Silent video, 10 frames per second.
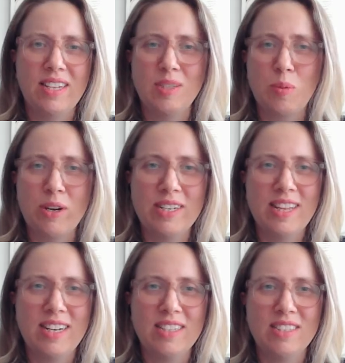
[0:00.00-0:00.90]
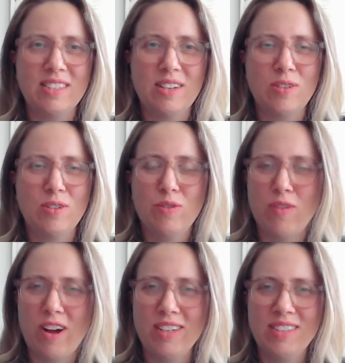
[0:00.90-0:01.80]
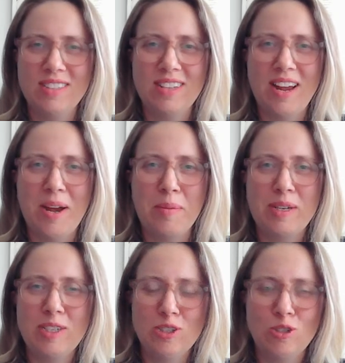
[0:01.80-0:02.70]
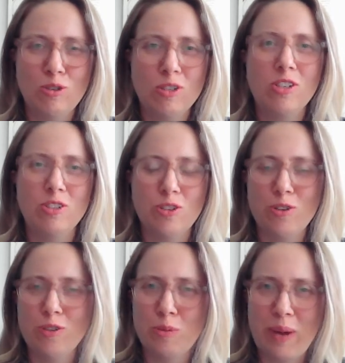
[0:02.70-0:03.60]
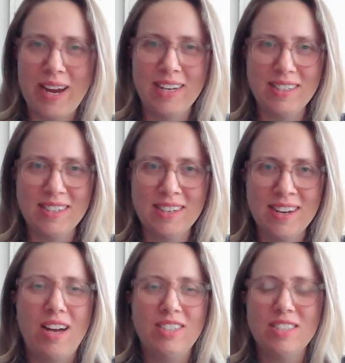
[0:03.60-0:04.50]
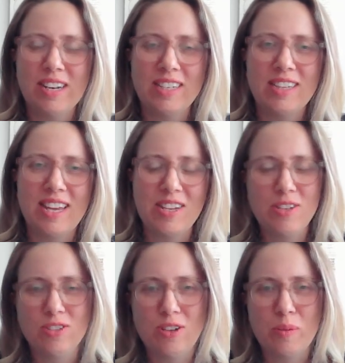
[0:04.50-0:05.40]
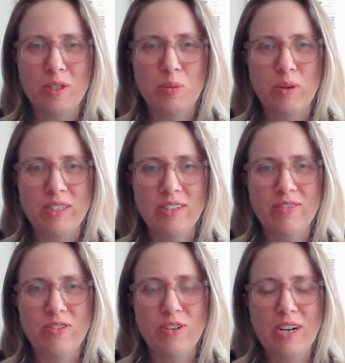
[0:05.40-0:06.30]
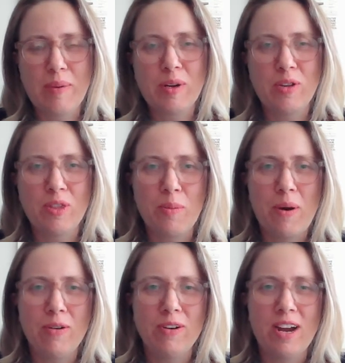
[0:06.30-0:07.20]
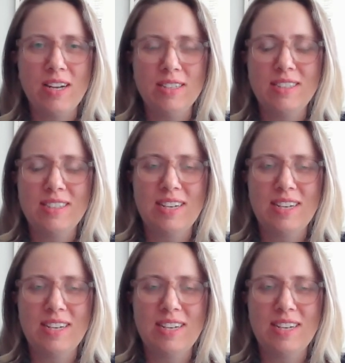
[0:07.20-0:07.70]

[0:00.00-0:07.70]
Thanks, Brendan. That is good advice. In short, don't panic. I'd just like to thank you so much, Brendan, for coming on the podcast